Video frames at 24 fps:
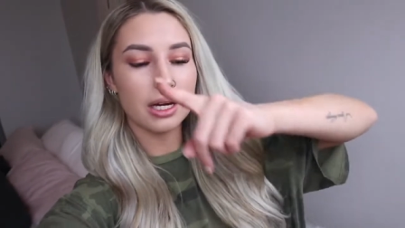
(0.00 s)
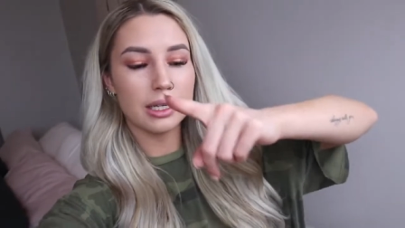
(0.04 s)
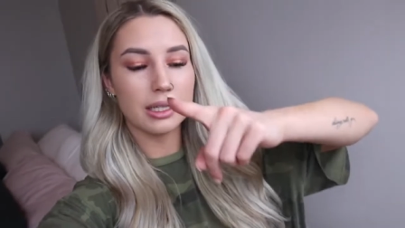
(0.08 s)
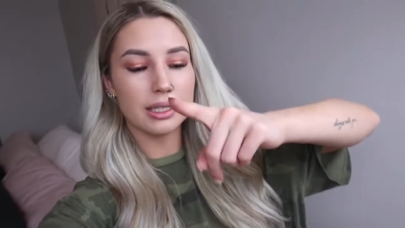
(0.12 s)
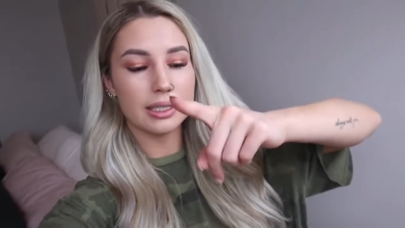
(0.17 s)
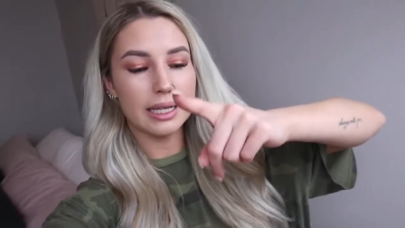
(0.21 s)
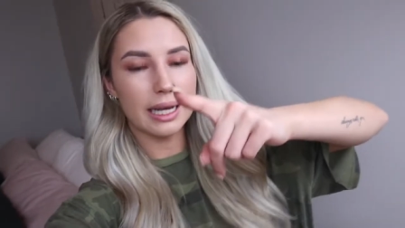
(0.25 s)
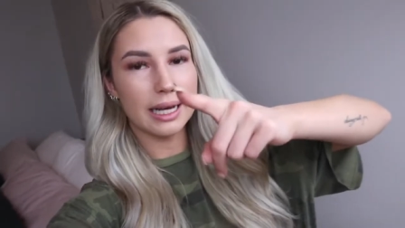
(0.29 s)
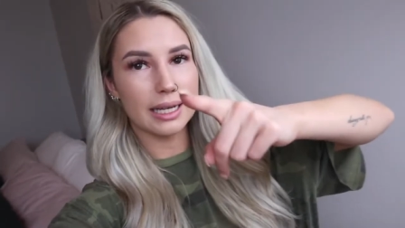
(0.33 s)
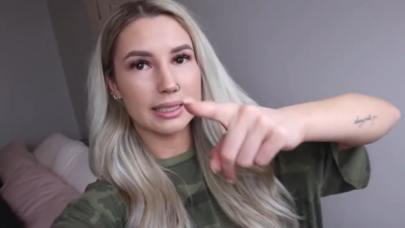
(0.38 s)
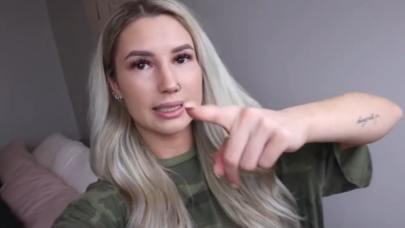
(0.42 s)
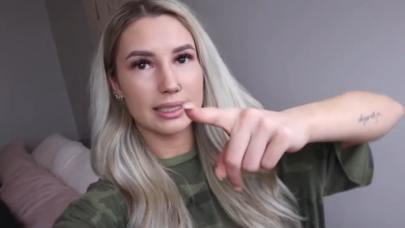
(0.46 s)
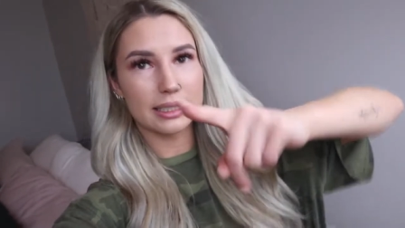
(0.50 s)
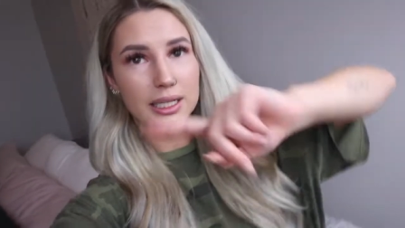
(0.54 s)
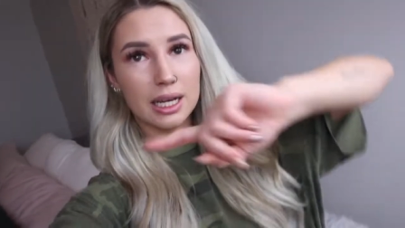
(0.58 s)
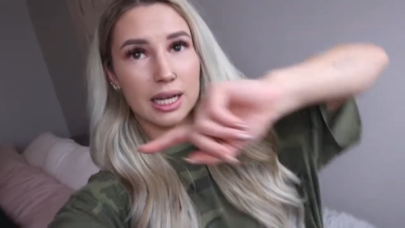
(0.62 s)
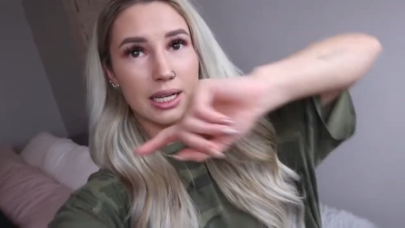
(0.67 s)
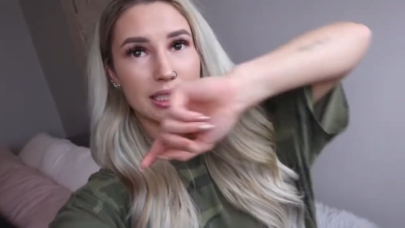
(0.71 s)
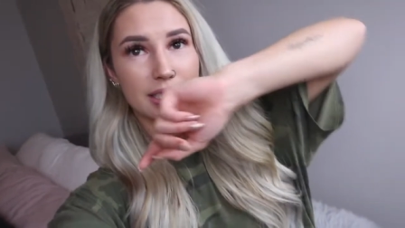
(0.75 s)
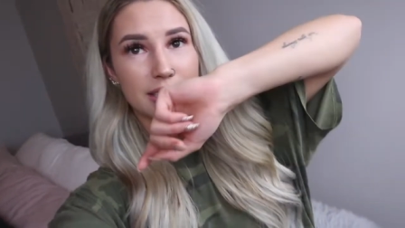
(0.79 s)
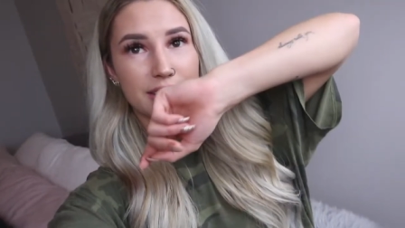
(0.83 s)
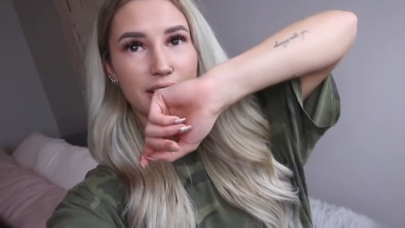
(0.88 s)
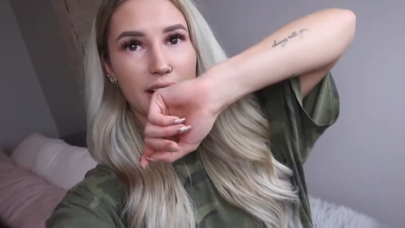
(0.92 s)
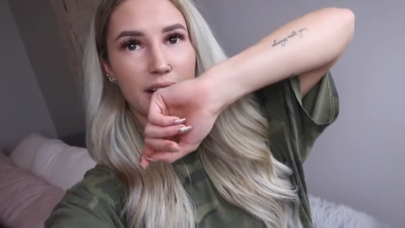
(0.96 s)
yes,
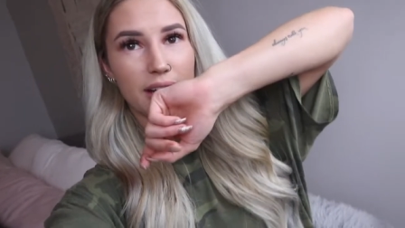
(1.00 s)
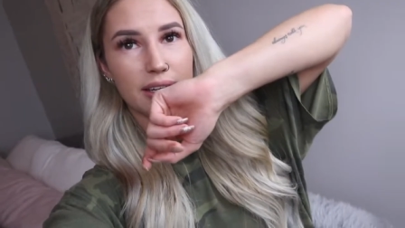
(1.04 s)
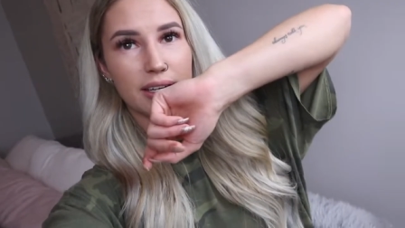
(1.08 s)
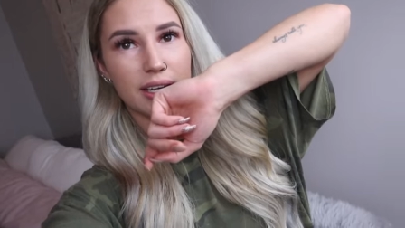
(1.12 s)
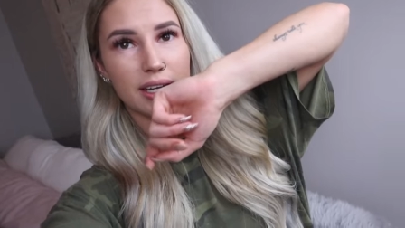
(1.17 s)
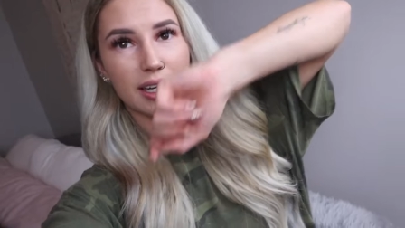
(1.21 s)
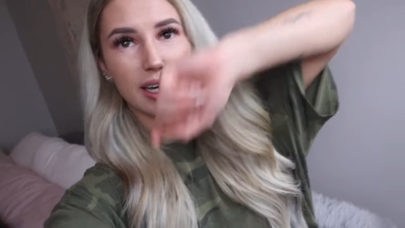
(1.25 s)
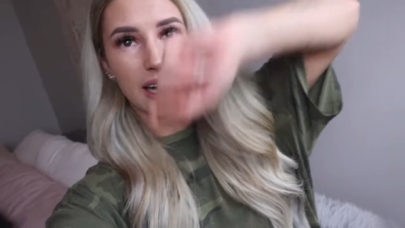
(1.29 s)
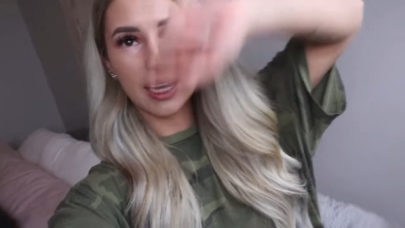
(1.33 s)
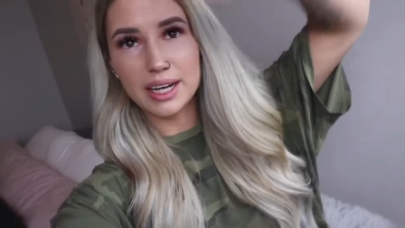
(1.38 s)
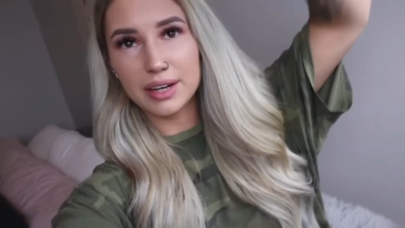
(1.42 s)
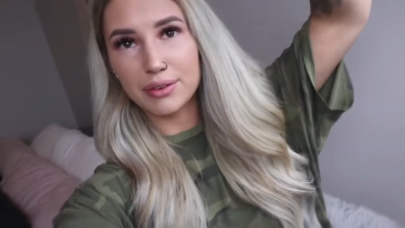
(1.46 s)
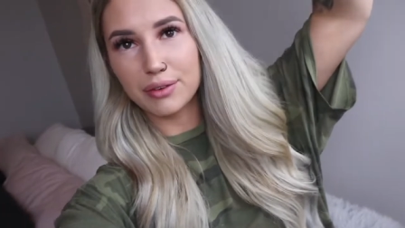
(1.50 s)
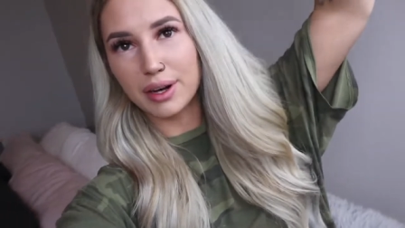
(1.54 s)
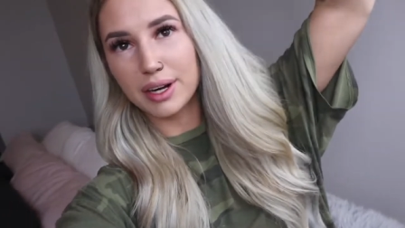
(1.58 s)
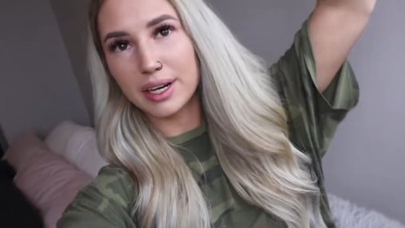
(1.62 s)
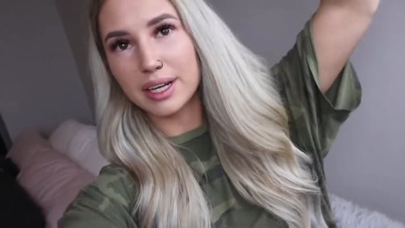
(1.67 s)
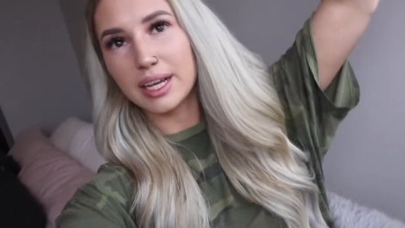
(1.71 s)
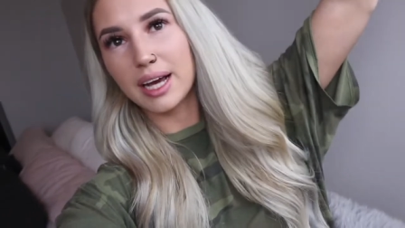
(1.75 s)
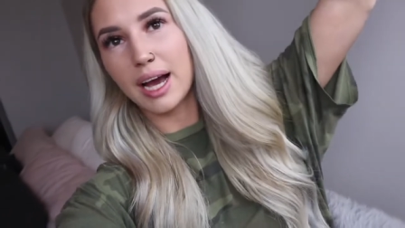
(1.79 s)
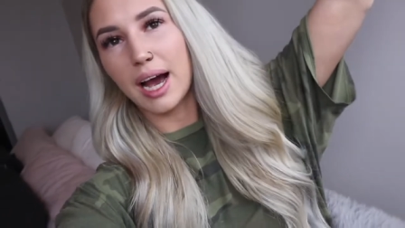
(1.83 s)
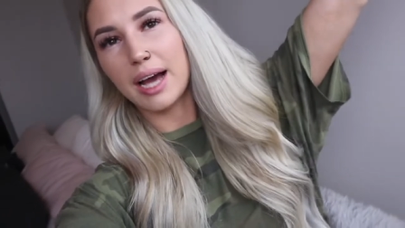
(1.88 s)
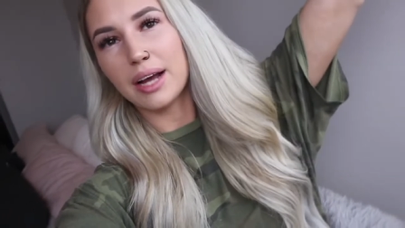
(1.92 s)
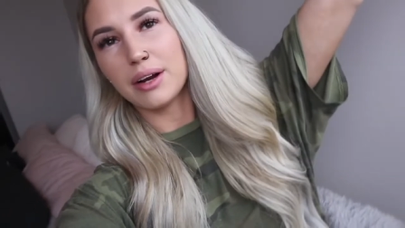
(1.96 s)
done getting
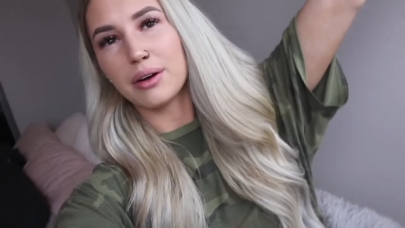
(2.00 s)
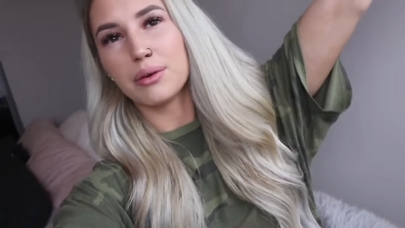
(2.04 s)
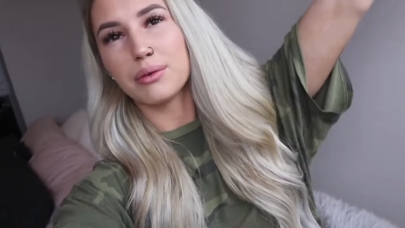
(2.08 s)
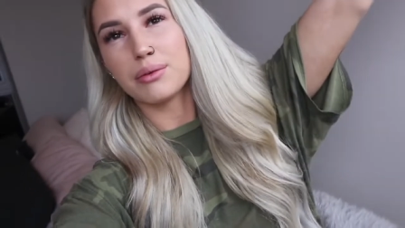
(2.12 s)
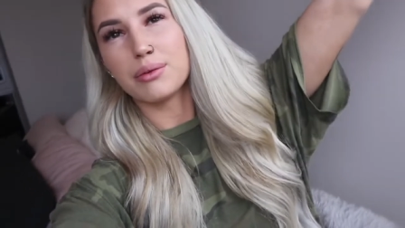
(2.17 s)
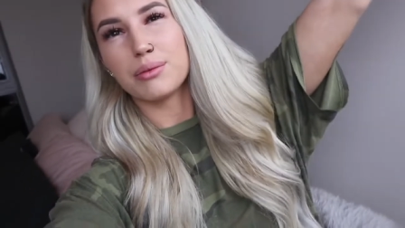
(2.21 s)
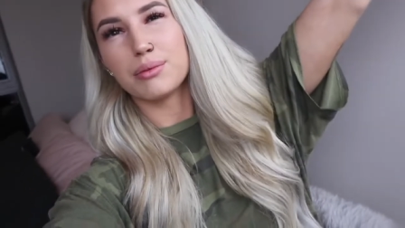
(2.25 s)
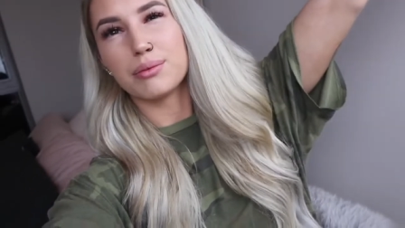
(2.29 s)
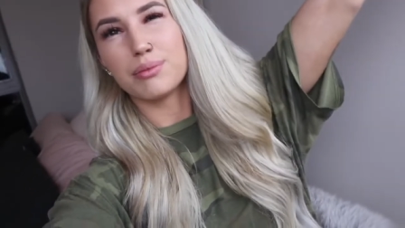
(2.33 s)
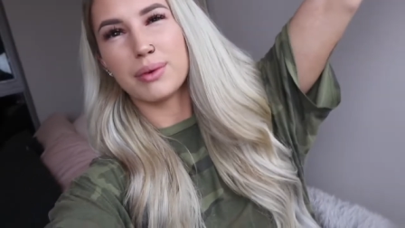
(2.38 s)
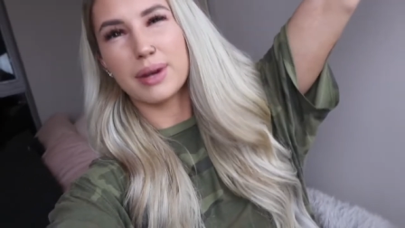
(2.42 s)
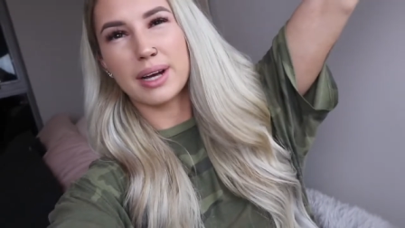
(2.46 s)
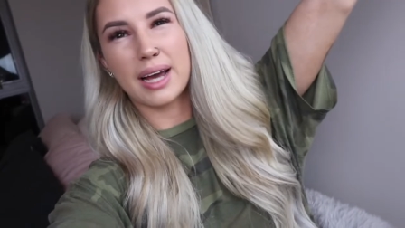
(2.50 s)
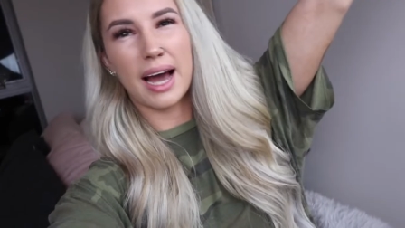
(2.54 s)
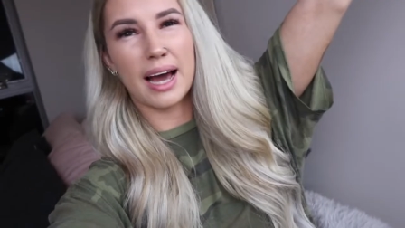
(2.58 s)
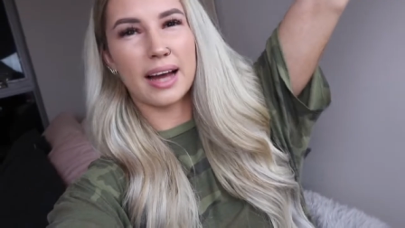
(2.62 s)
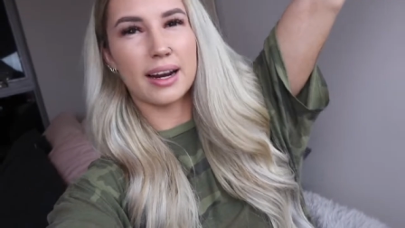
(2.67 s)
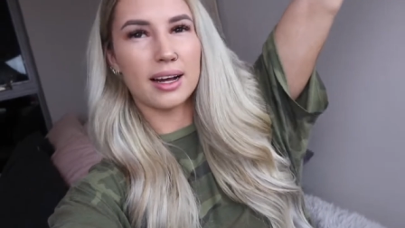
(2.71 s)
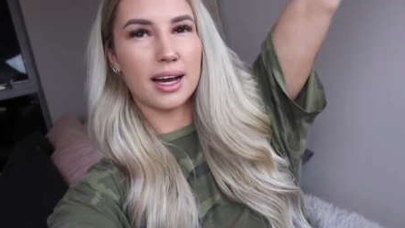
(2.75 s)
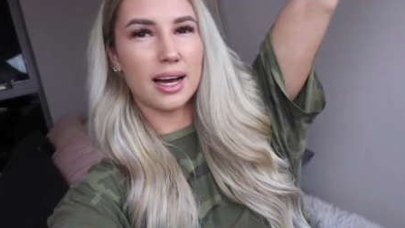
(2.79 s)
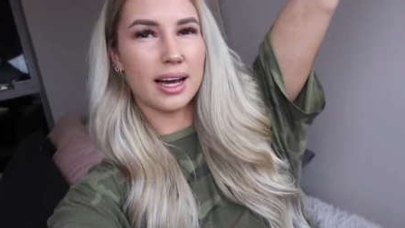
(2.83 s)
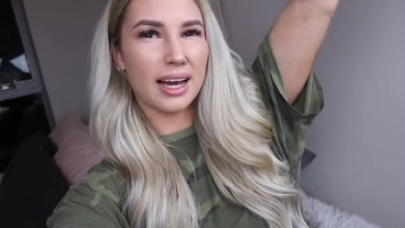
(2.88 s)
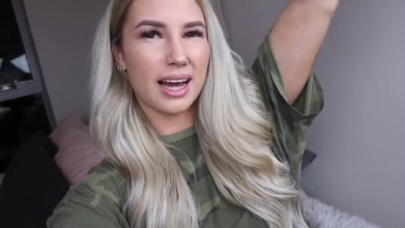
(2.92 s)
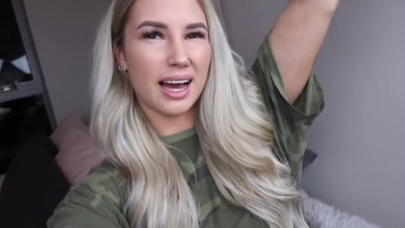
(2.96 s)
ready. I don't
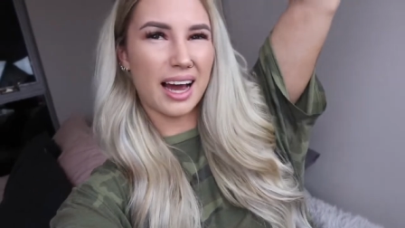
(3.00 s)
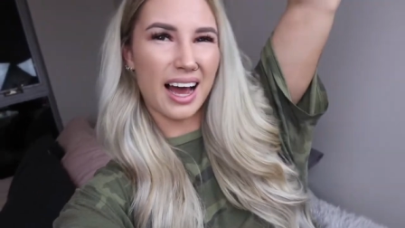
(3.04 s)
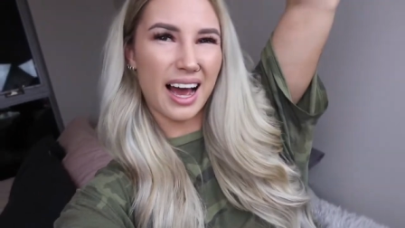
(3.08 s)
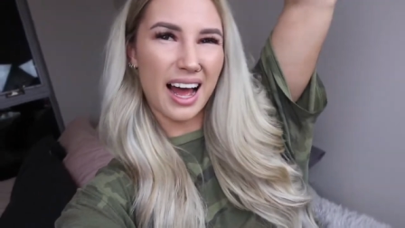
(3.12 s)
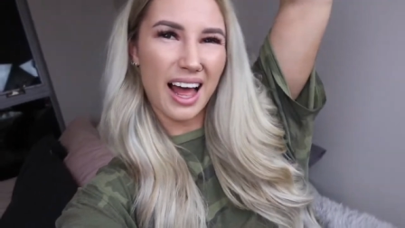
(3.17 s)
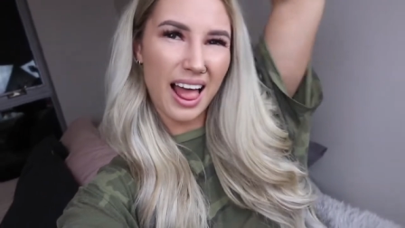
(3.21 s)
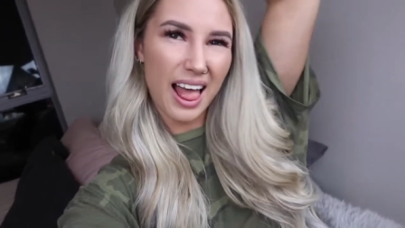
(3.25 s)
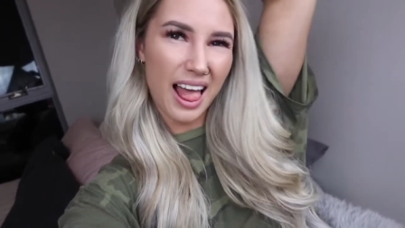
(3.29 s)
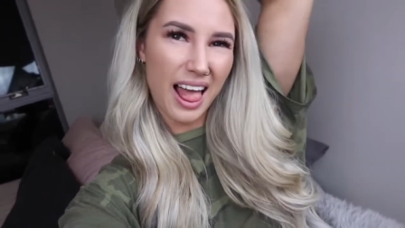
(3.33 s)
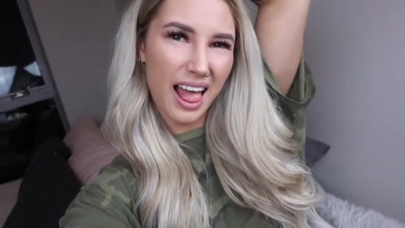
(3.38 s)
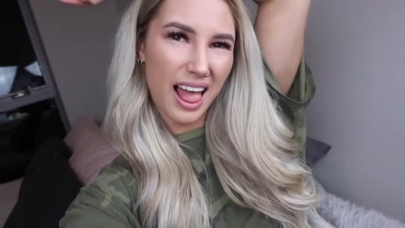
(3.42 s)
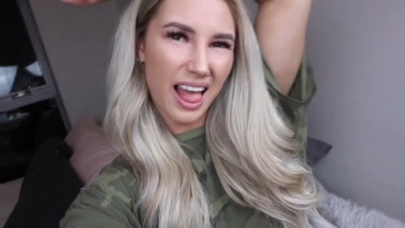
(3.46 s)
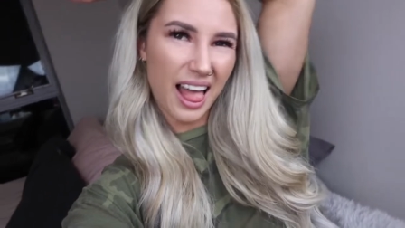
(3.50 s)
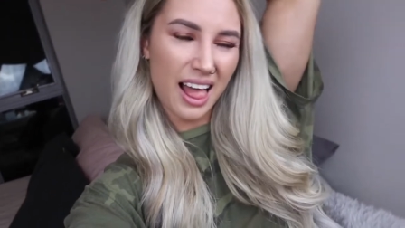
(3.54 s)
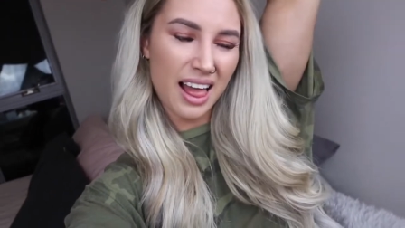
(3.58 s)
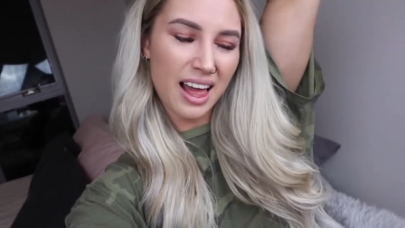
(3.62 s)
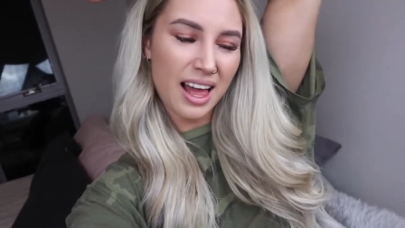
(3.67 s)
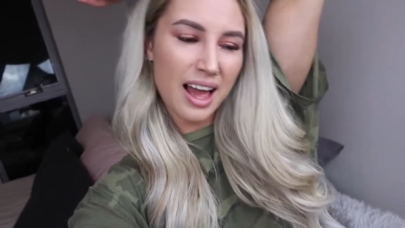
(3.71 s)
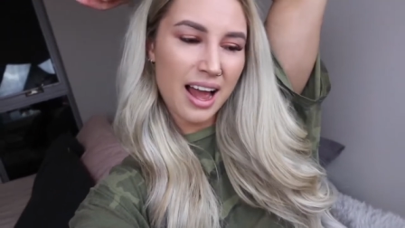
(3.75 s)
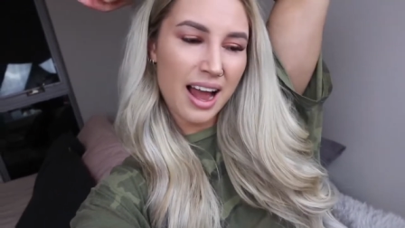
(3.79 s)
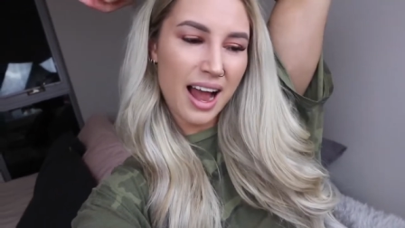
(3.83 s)
kind of, I, ha,